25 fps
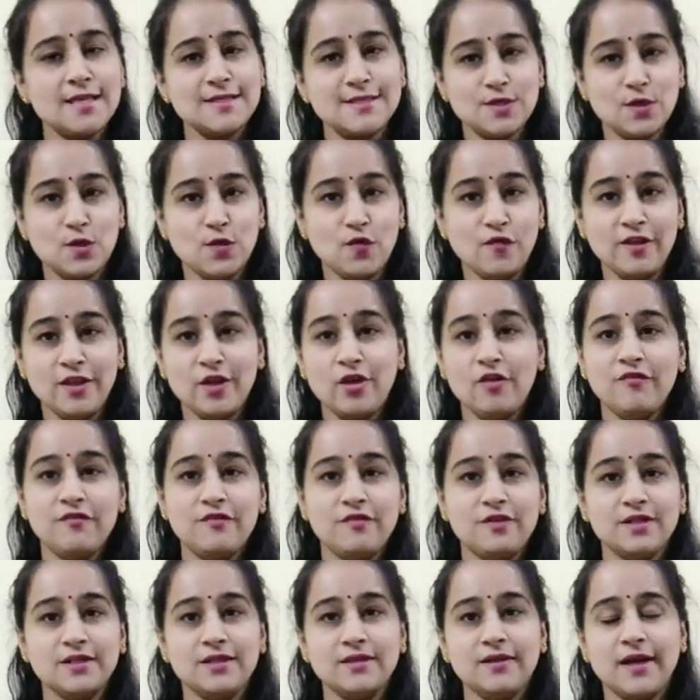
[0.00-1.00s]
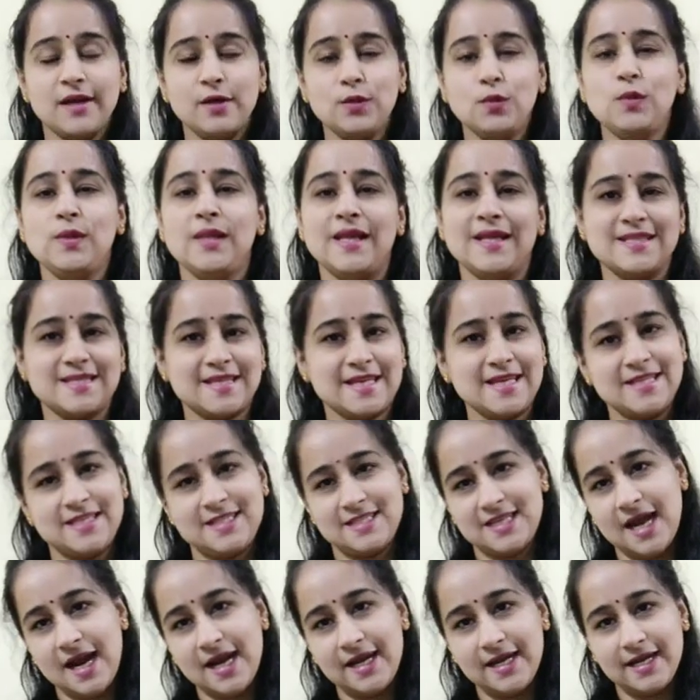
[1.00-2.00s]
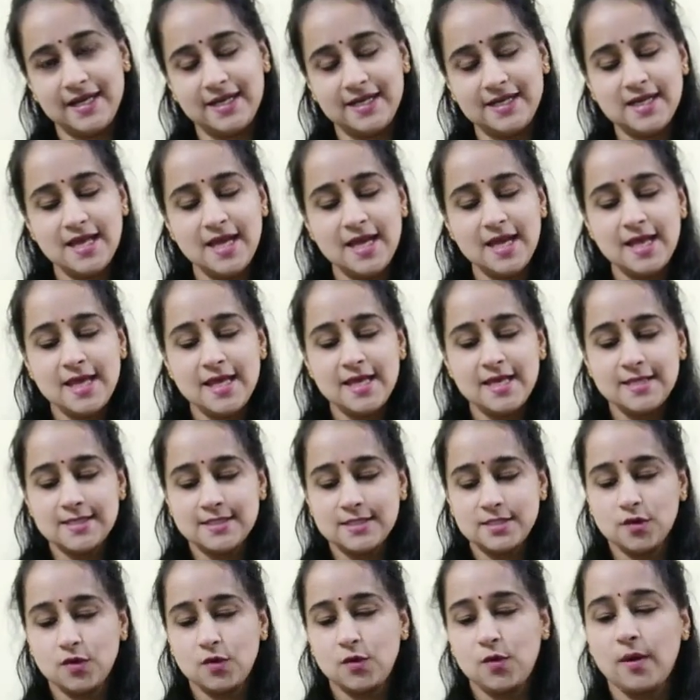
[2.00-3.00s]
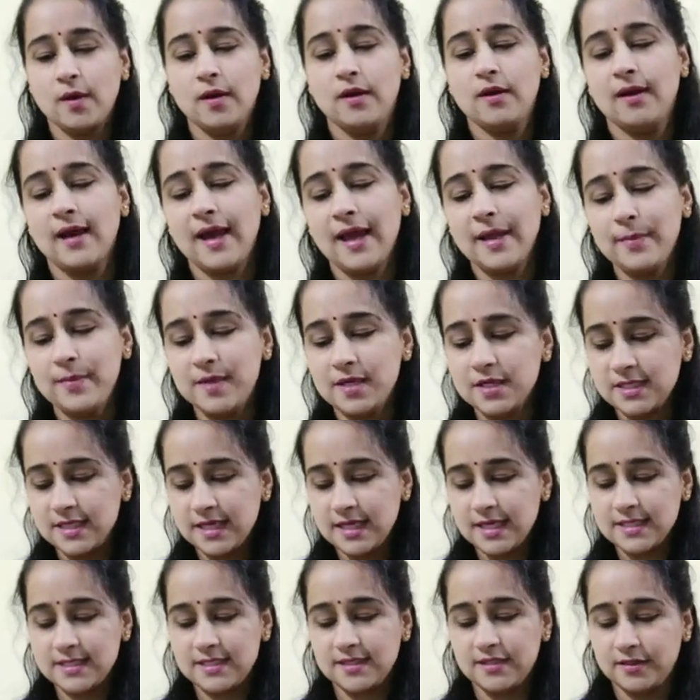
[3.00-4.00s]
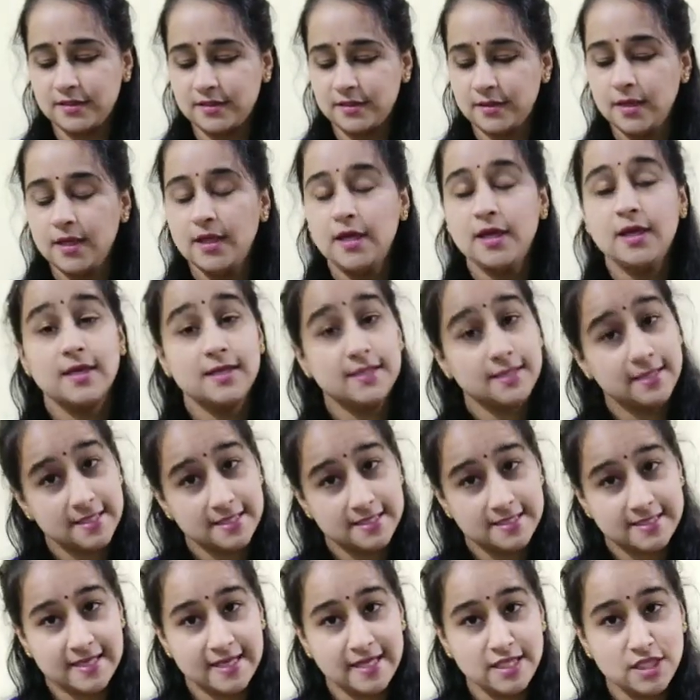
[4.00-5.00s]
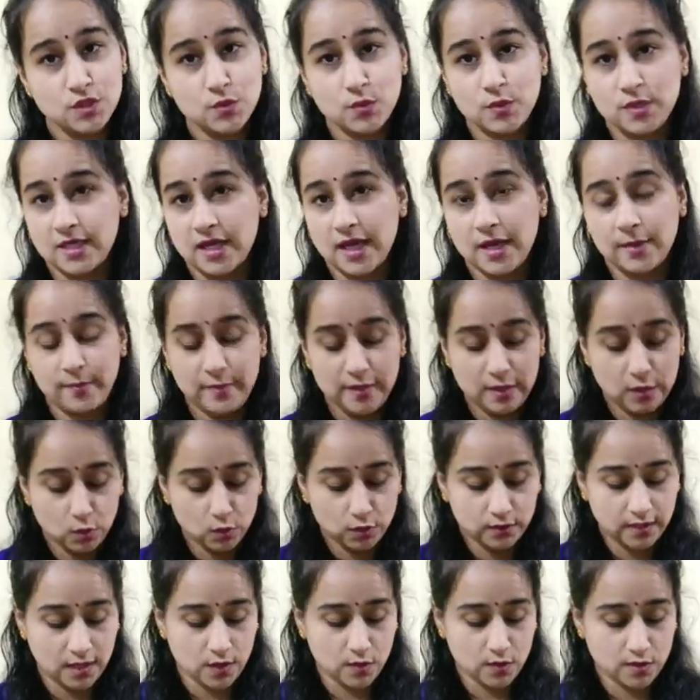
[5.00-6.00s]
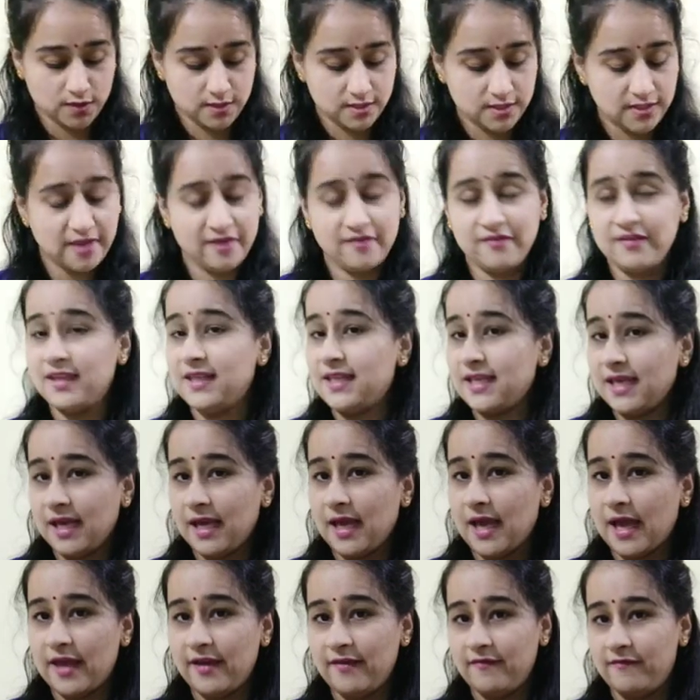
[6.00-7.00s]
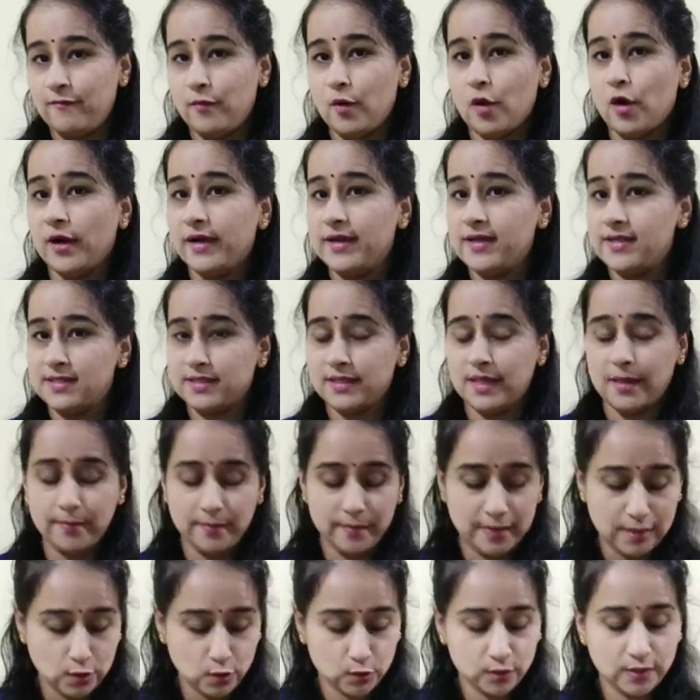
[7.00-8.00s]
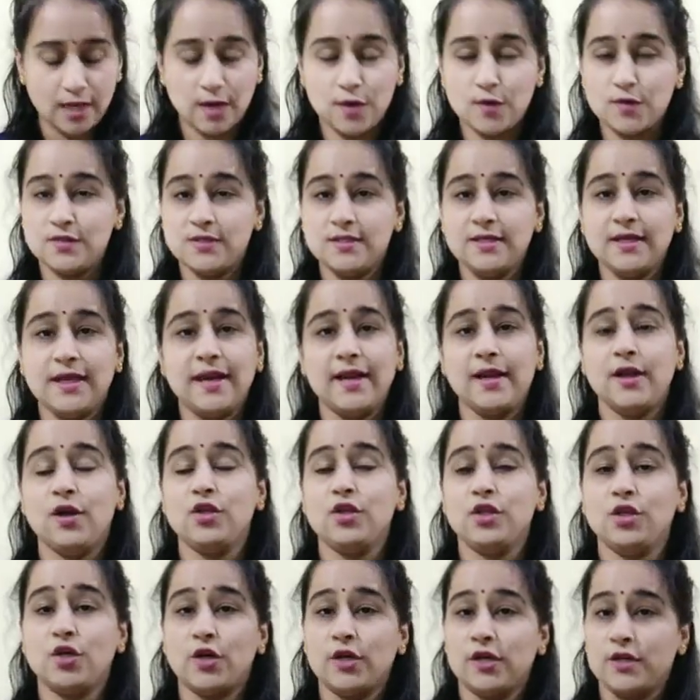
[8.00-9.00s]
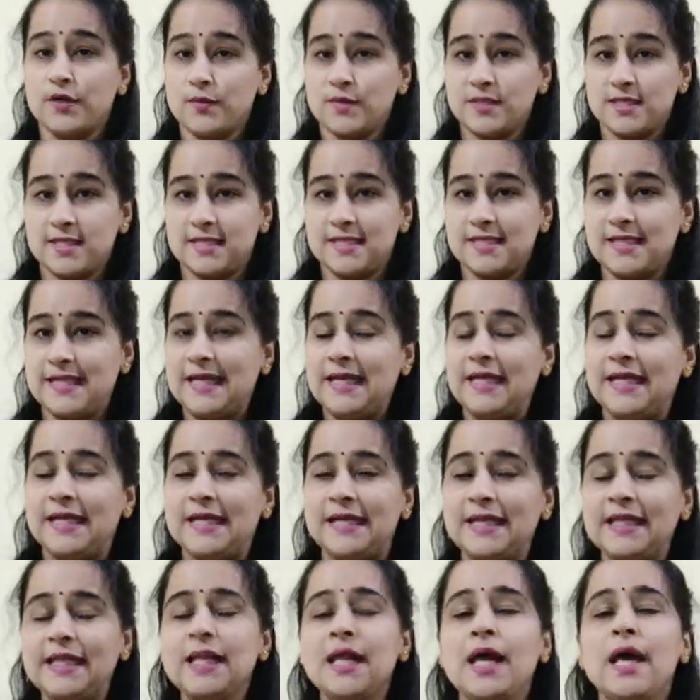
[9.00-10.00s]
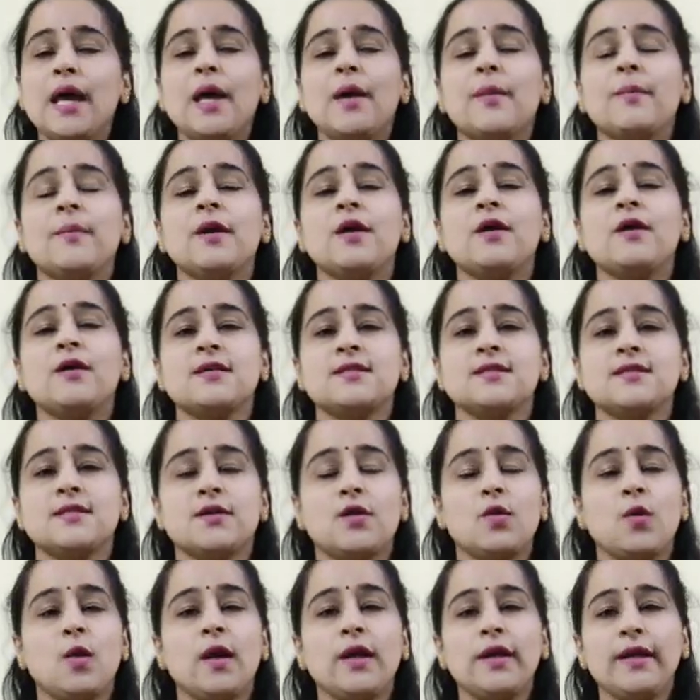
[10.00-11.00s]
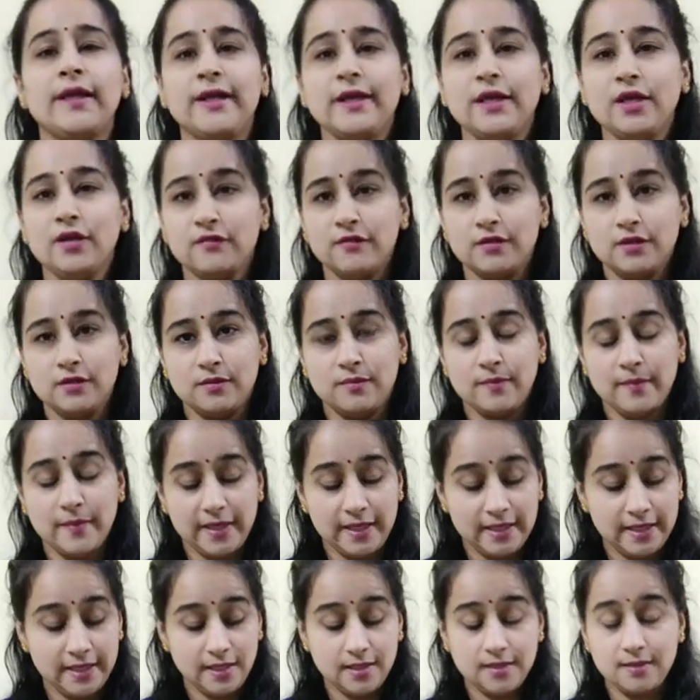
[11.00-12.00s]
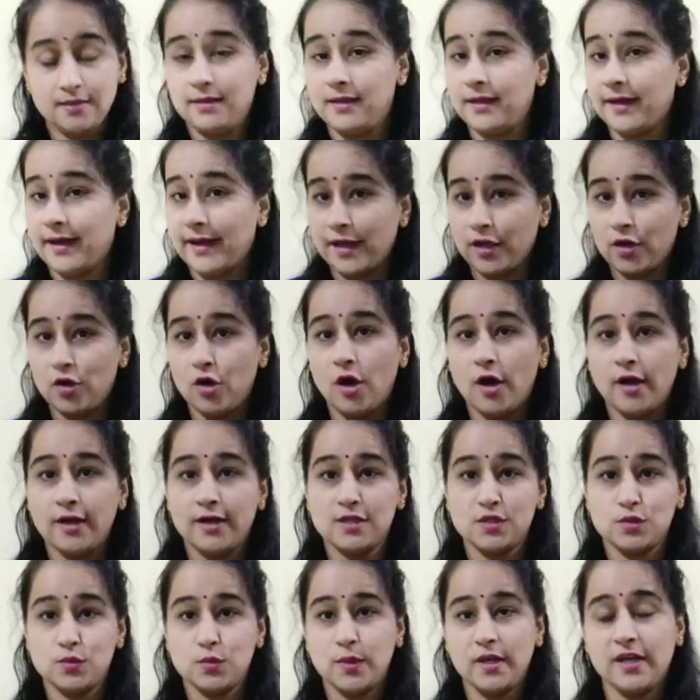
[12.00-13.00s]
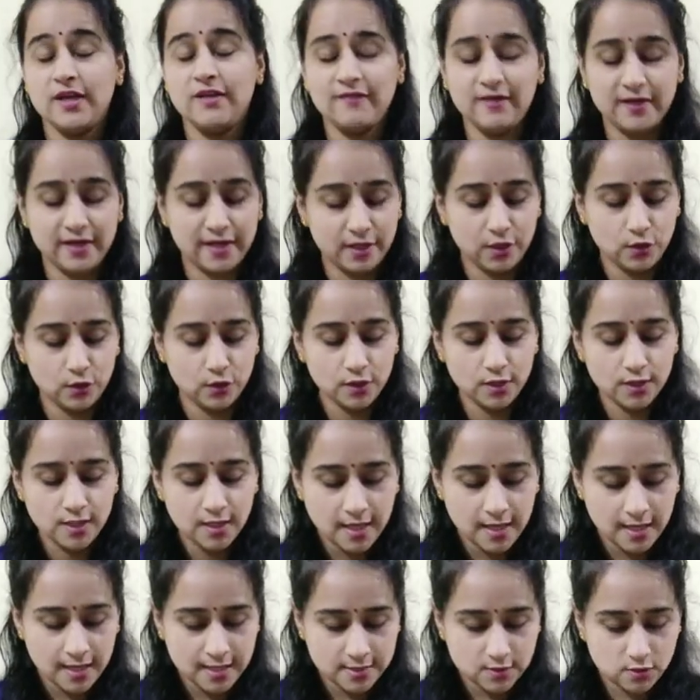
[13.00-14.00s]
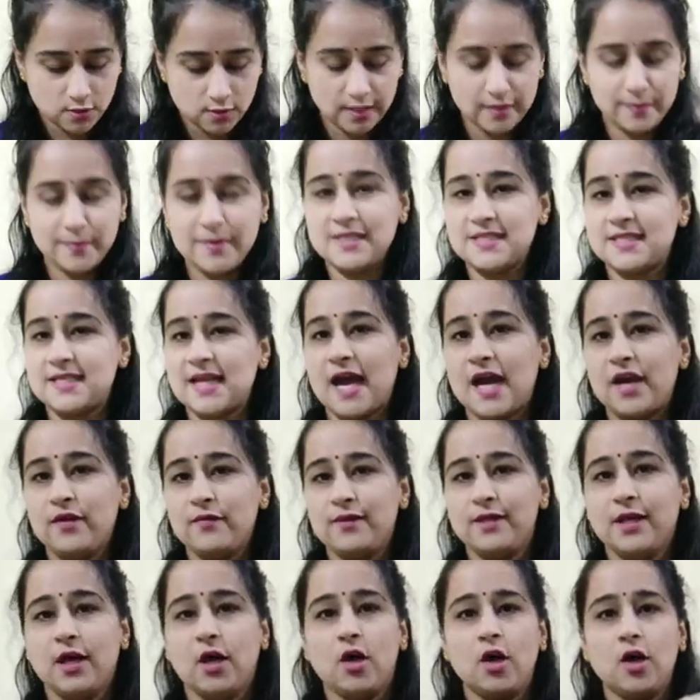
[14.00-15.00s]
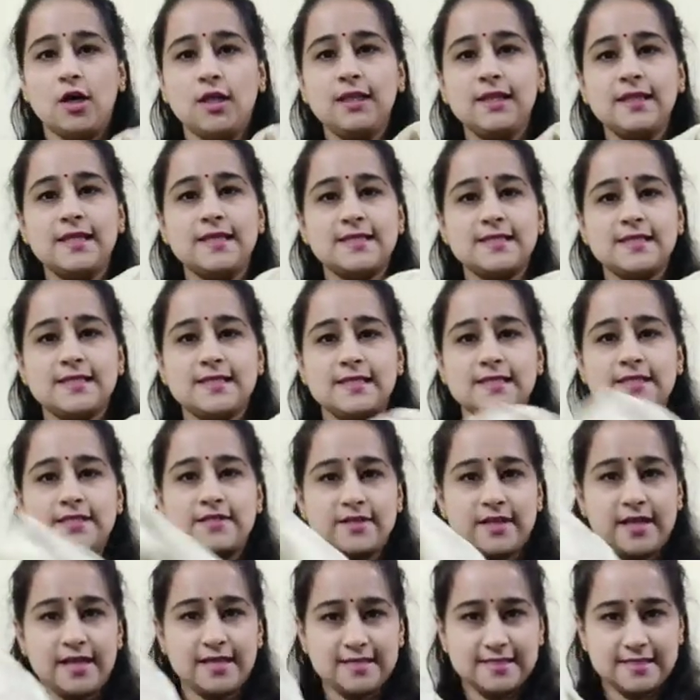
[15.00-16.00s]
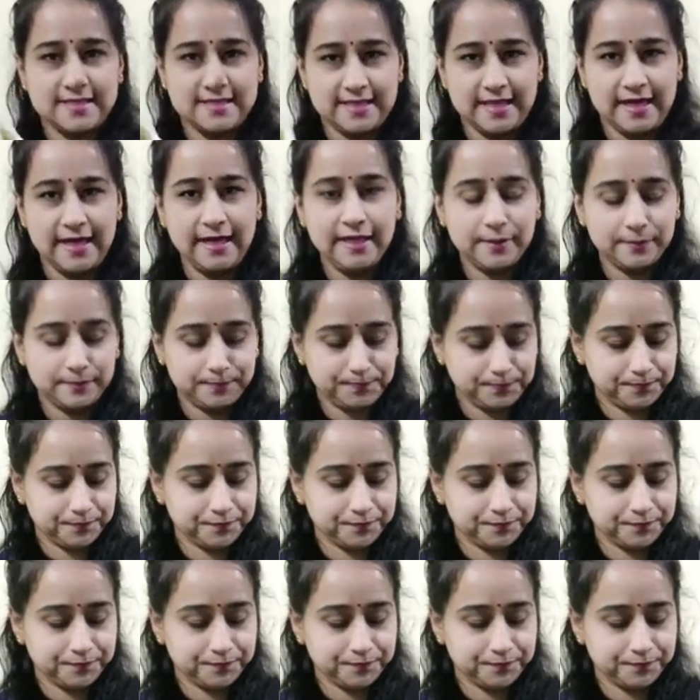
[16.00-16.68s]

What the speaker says: So without further ado, let's get started. So I purchased the sets which are below 1,000. Everything I bought is below 1,000, and I thought it was a steal deal because the quality of the material that I got is very good. So let me start with the haul. This is a dress set.